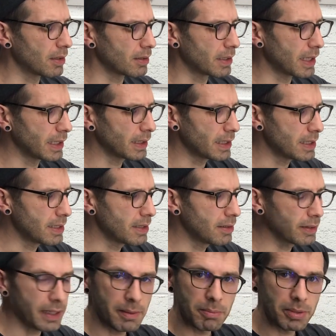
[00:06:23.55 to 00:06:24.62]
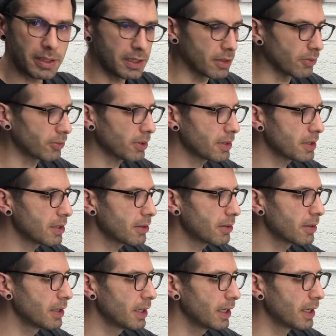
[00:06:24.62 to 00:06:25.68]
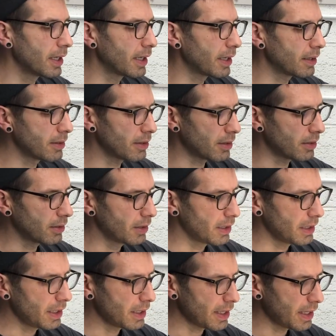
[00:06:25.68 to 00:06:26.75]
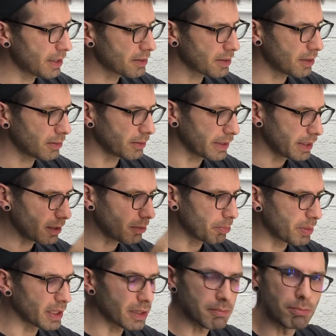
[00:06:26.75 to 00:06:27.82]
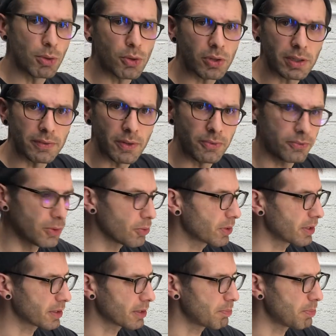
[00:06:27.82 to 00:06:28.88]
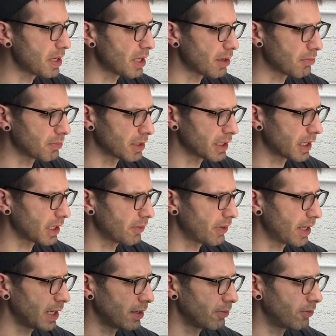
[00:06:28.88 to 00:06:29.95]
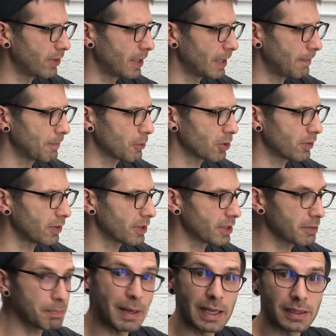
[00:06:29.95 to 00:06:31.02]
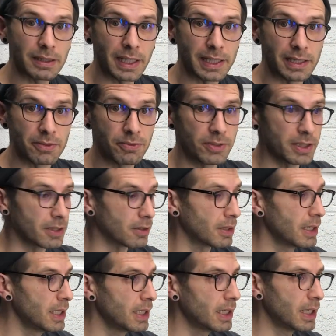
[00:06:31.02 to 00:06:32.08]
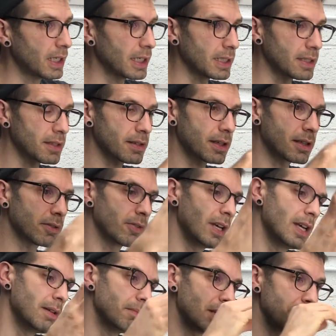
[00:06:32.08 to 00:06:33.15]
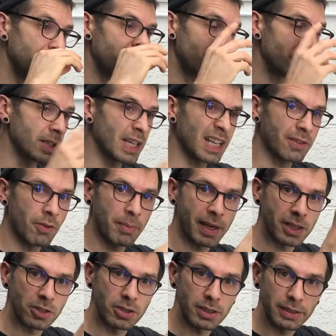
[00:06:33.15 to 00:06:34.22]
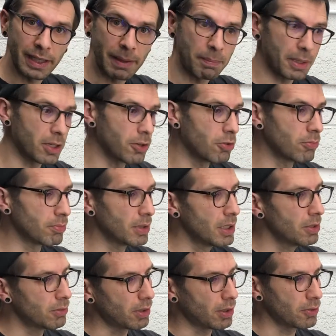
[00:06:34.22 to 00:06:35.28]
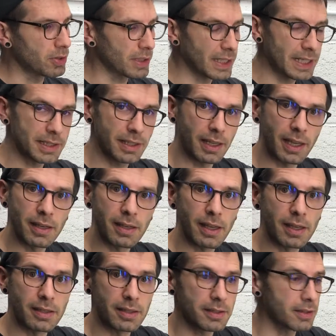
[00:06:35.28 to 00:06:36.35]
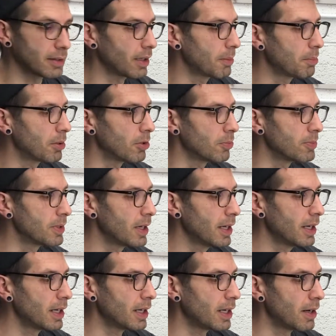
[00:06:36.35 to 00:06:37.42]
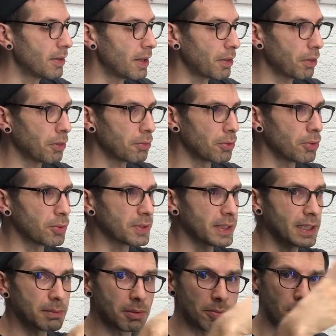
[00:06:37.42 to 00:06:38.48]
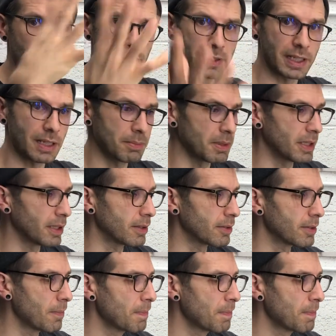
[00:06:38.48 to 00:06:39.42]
LED lamp in the front here, and it has a little bit more of a focused beam to kind of have sort of a spotlighted feel, instead of maybe if you can kind of imagine a lamp at home, one of those classic incandescent light bulbs that throws a little bit more of an ambiance.